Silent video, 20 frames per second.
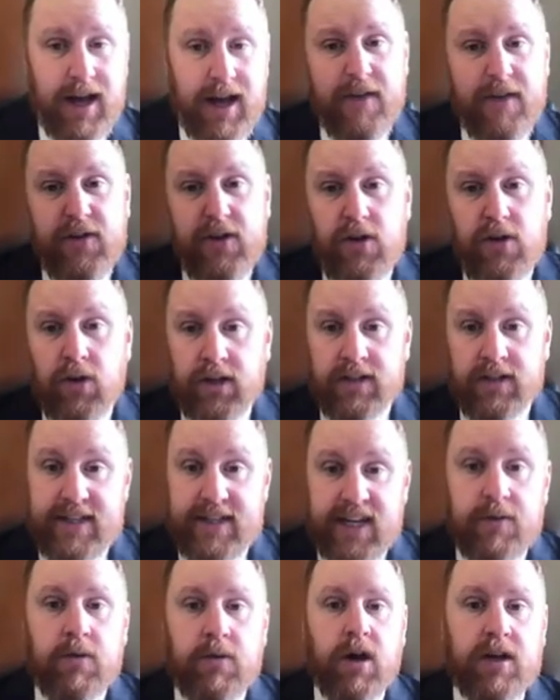have a look and
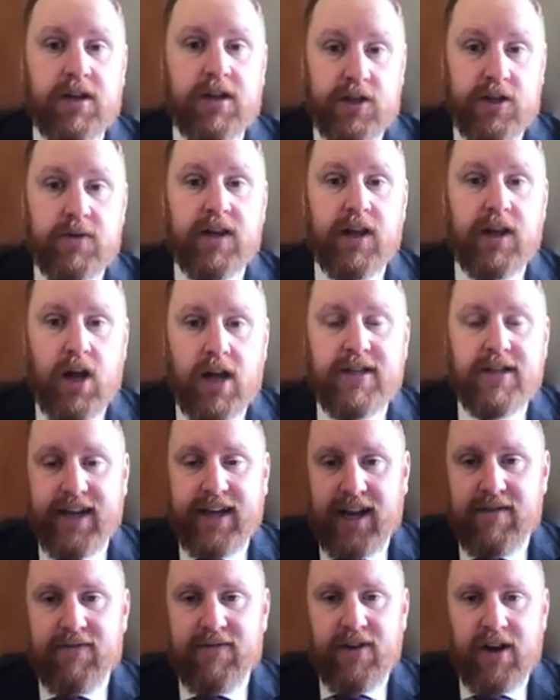see what you would like
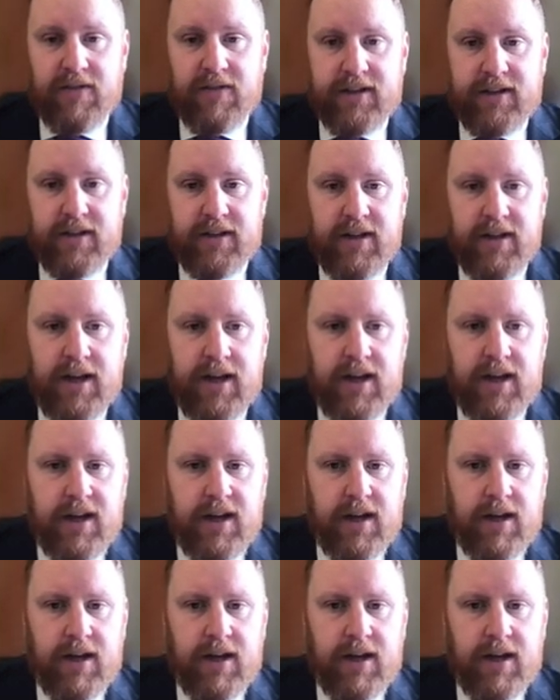to get involved in.